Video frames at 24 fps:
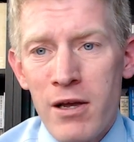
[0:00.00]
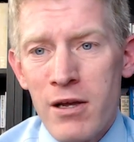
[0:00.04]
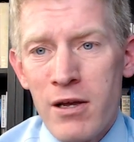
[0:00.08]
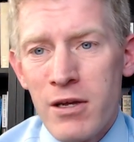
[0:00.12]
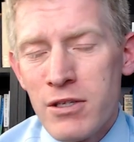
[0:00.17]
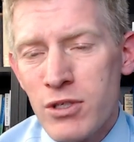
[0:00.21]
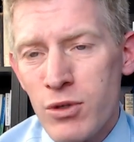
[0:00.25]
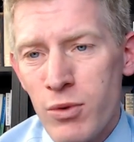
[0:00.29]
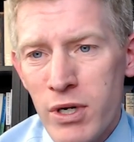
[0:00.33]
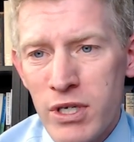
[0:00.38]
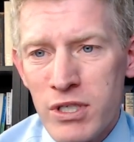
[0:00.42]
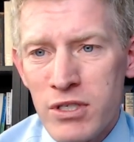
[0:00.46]

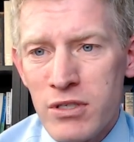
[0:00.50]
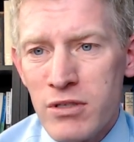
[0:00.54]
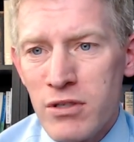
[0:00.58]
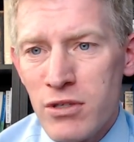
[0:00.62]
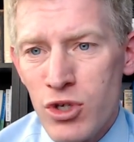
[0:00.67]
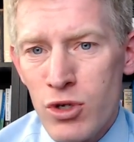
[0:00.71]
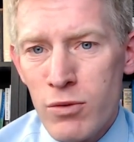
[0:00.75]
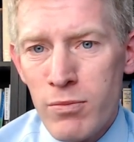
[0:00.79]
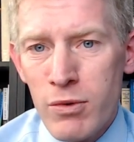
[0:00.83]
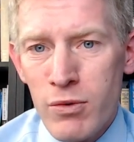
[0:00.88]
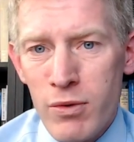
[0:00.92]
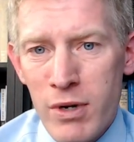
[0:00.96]
It's a question the
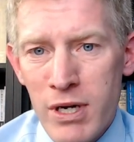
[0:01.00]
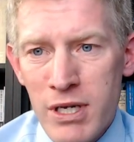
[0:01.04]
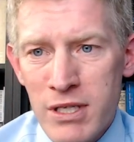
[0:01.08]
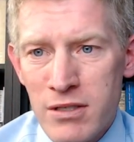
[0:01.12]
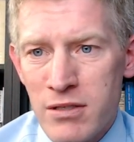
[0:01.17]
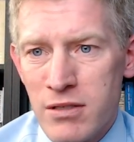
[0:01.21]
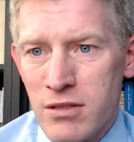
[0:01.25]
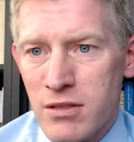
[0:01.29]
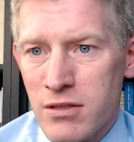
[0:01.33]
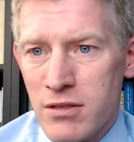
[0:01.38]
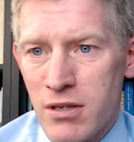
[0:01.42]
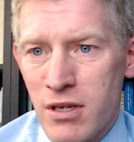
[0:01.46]
human race
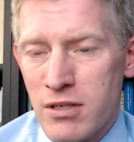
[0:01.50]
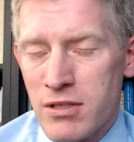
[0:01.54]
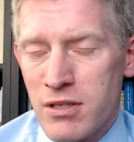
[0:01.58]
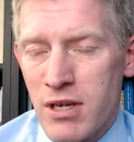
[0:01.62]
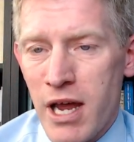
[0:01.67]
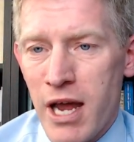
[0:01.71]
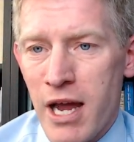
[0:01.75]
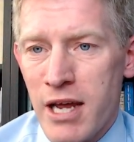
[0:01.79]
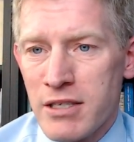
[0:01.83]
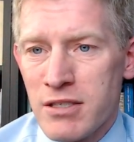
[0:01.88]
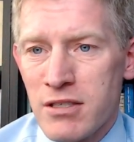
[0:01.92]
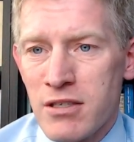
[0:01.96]
has, has
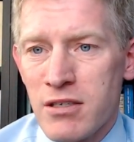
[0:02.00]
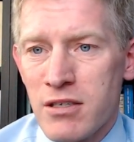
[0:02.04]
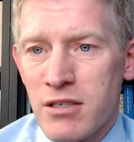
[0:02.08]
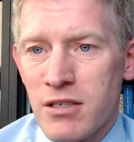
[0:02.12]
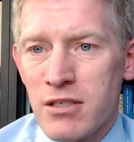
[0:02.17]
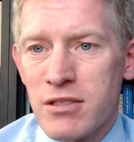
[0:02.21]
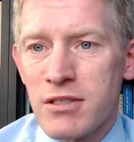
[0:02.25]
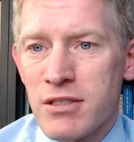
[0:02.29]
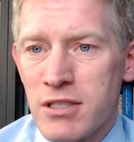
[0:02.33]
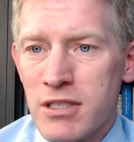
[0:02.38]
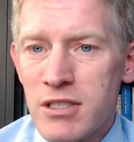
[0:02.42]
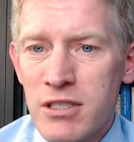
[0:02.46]
asked
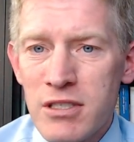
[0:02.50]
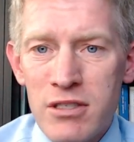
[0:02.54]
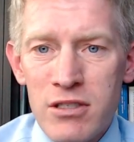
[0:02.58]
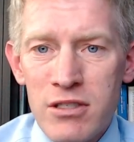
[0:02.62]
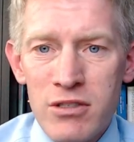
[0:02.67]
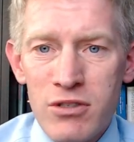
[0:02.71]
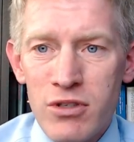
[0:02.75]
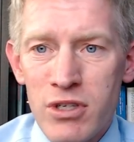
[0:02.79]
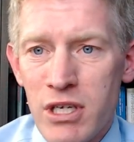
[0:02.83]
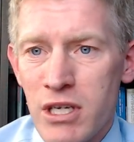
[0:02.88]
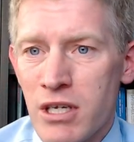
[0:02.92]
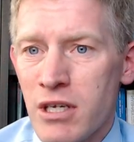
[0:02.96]

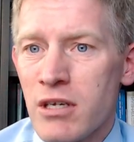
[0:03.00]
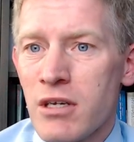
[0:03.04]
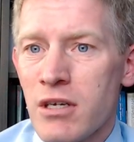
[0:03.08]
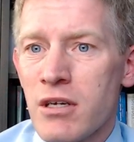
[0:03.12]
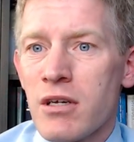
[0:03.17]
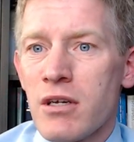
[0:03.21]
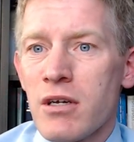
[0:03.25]
consistently